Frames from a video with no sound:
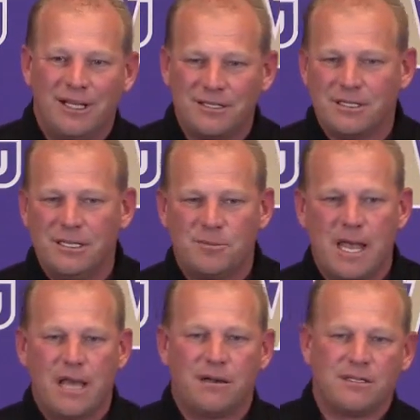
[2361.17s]
a Husky
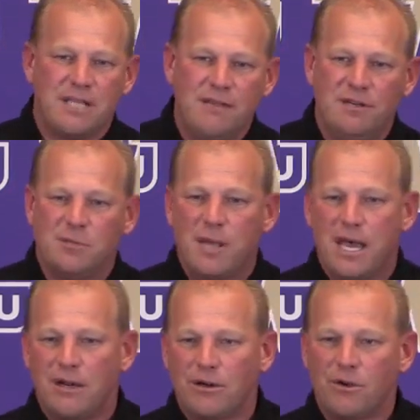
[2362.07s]
spot or a safety
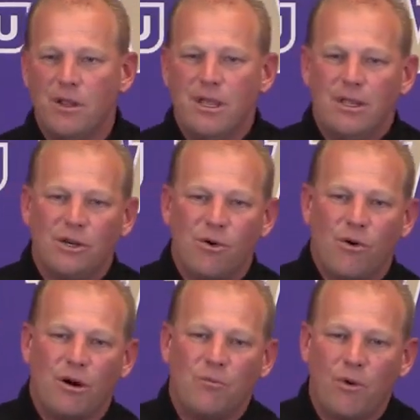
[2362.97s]
spot or a
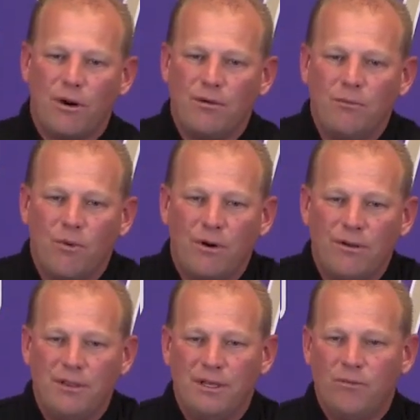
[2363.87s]
corner
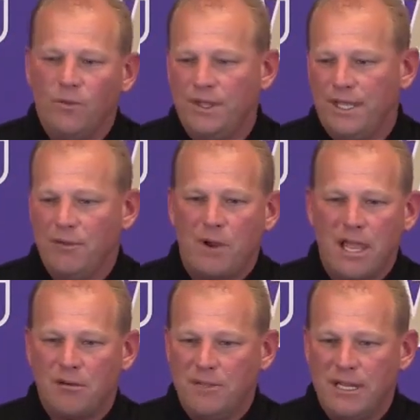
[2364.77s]
more than what they'd
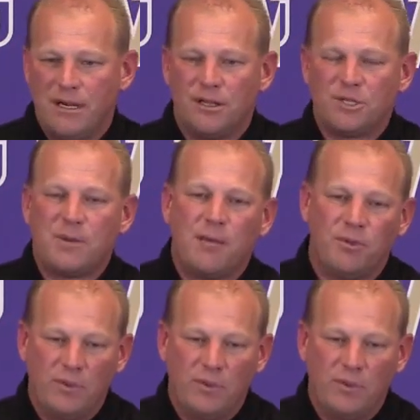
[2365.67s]
rather be in another spot.